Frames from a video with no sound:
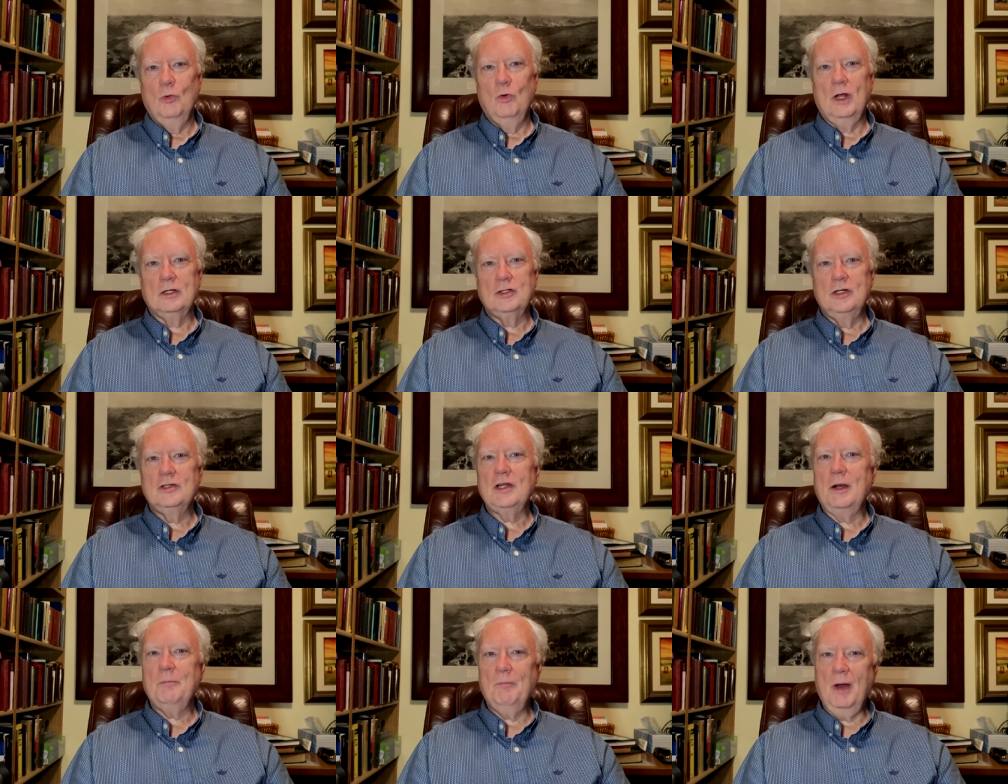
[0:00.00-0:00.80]
Well, she
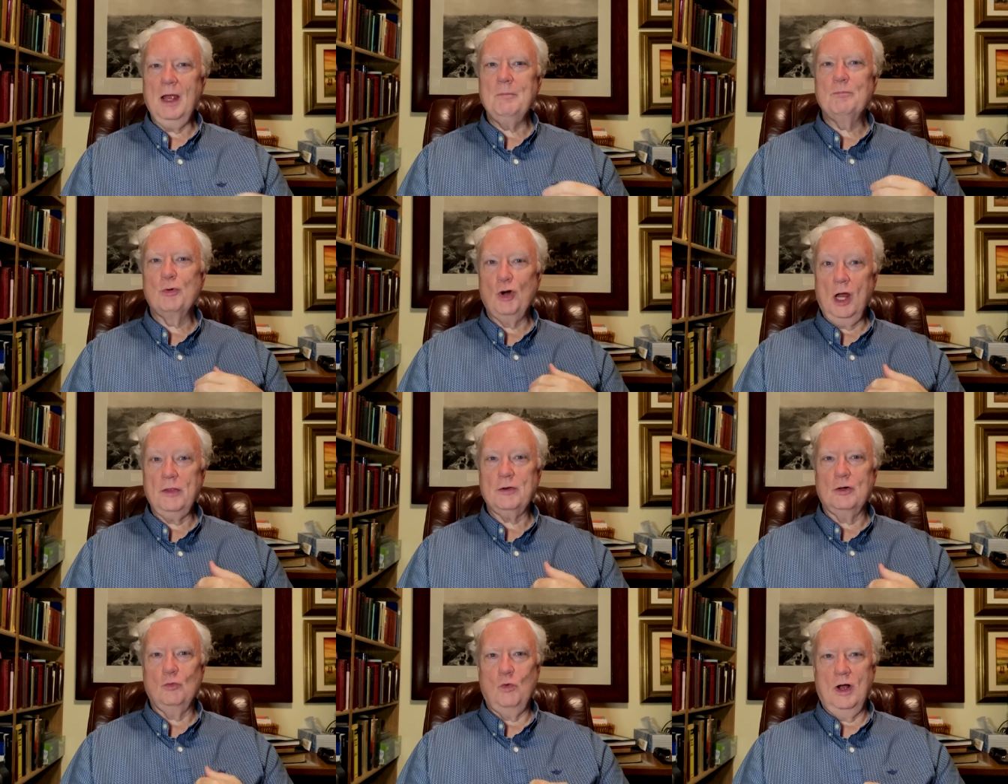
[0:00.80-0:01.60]
said, My
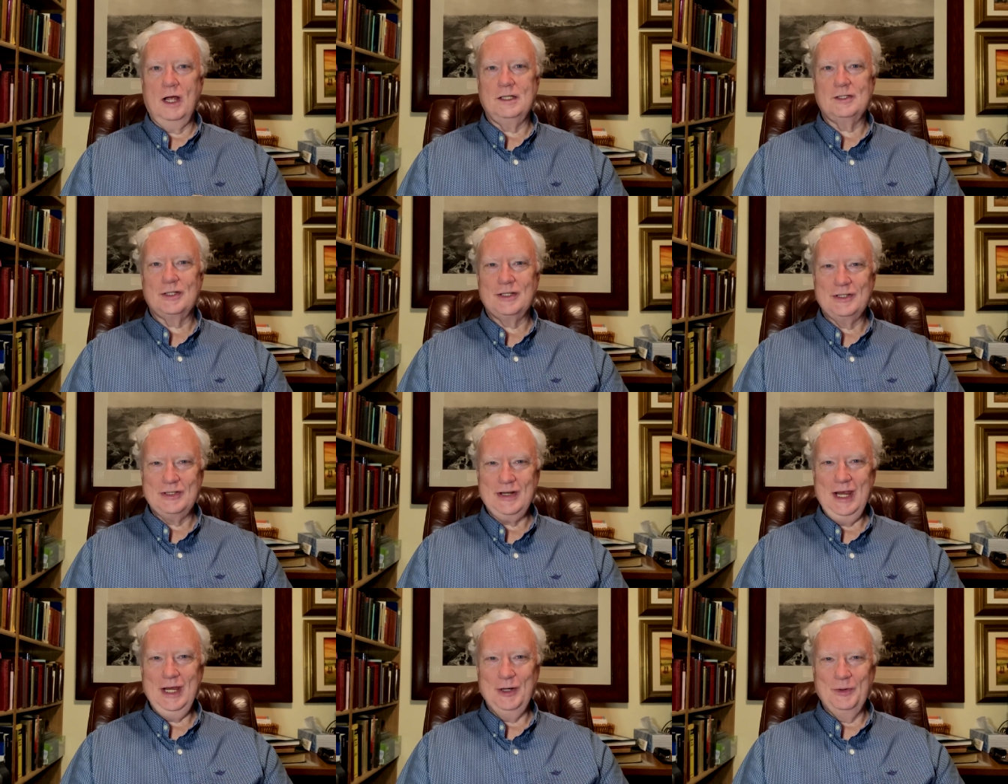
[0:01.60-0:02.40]
brother wants to
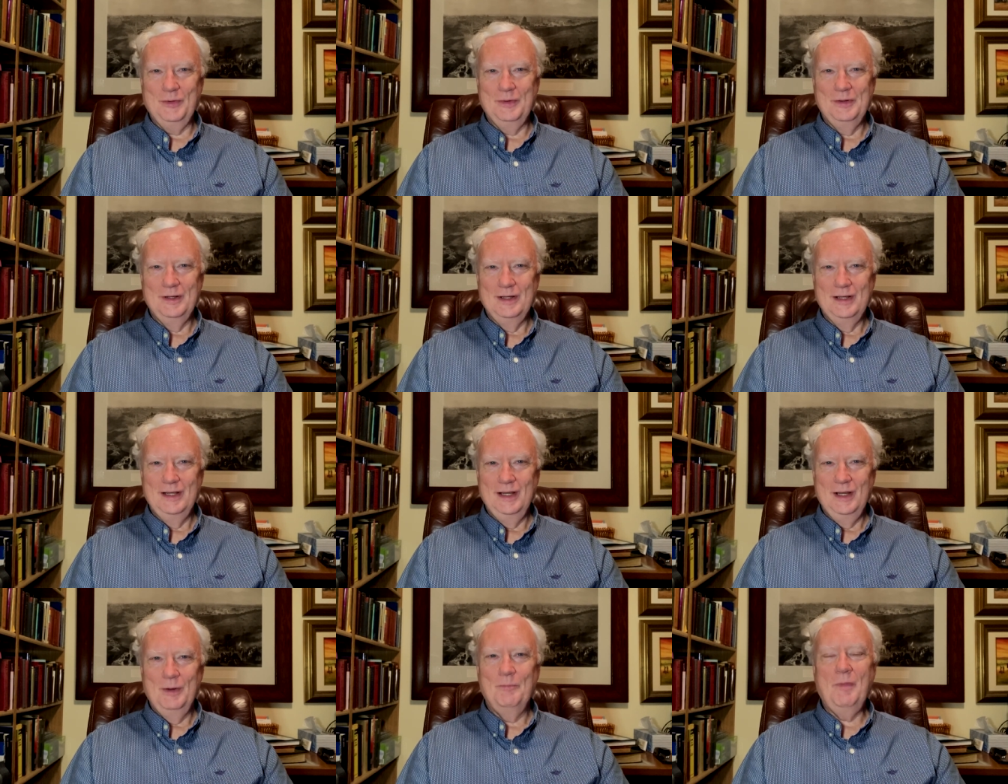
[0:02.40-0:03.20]
see you.
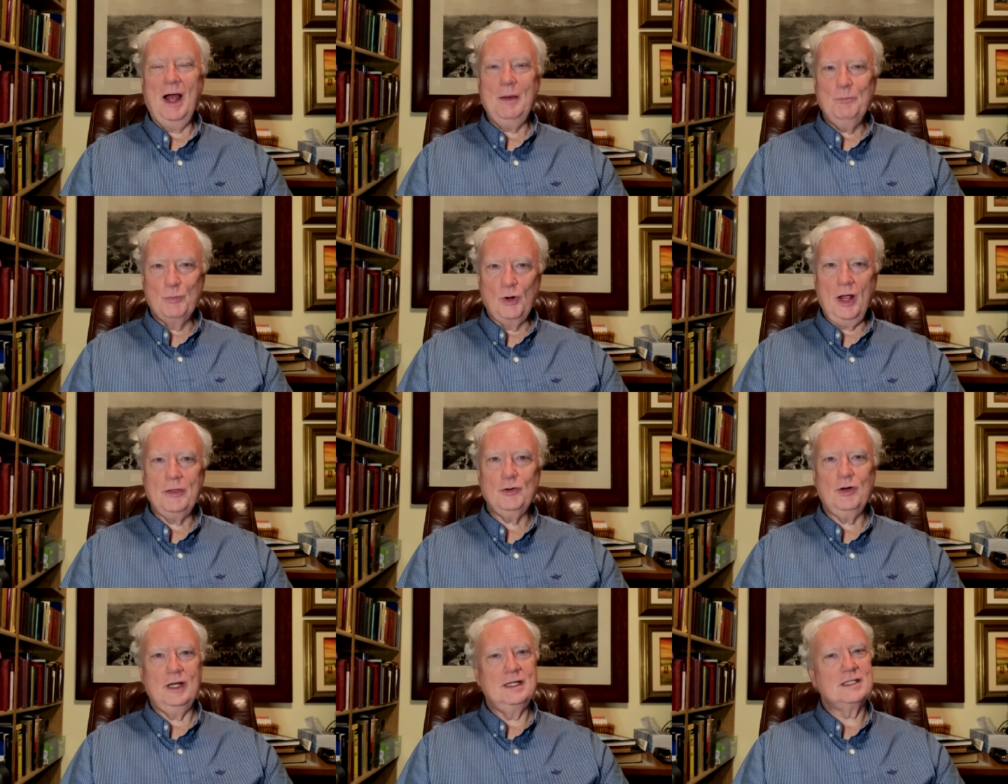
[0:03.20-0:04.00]
My
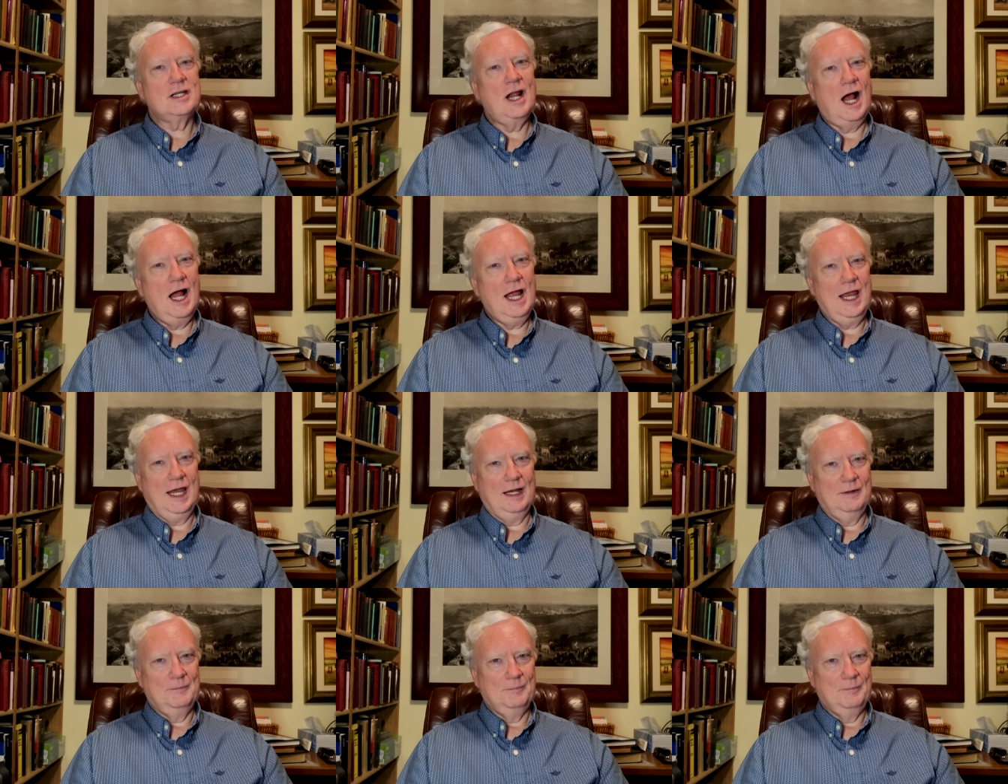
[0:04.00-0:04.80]
brother is dying.